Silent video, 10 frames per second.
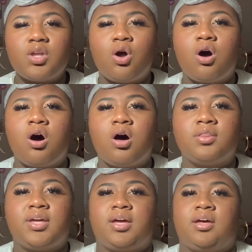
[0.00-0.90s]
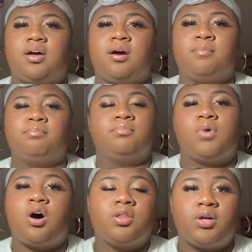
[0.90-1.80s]
all the
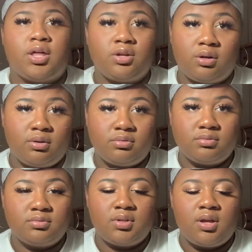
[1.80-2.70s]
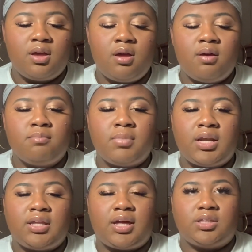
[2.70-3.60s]
other
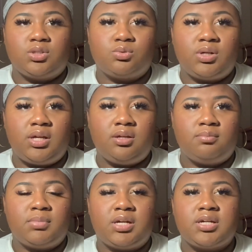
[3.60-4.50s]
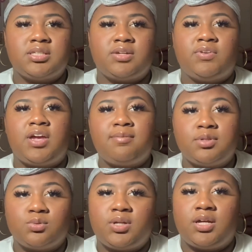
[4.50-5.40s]
money, like the 20, because if he gave me
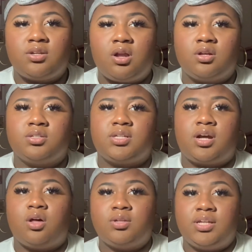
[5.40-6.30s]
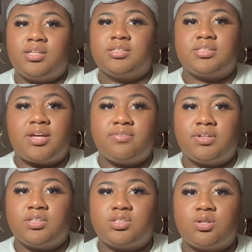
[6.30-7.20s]
$28 and I only needed
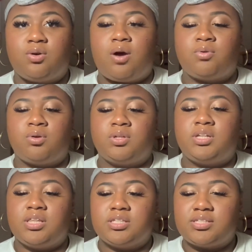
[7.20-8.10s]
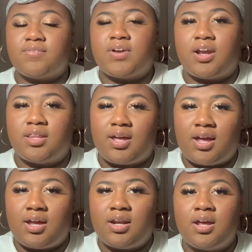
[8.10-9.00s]
7, so I would only need the 7 out of the
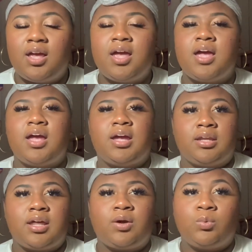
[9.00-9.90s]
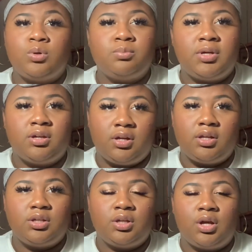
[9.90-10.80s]
8, and like we would be good,
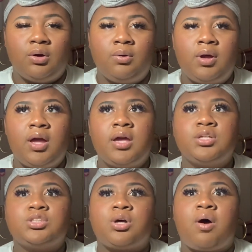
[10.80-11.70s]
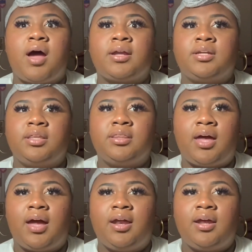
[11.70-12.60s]
you know. So I did
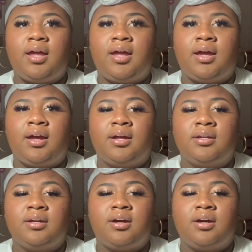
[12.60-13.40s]
that, and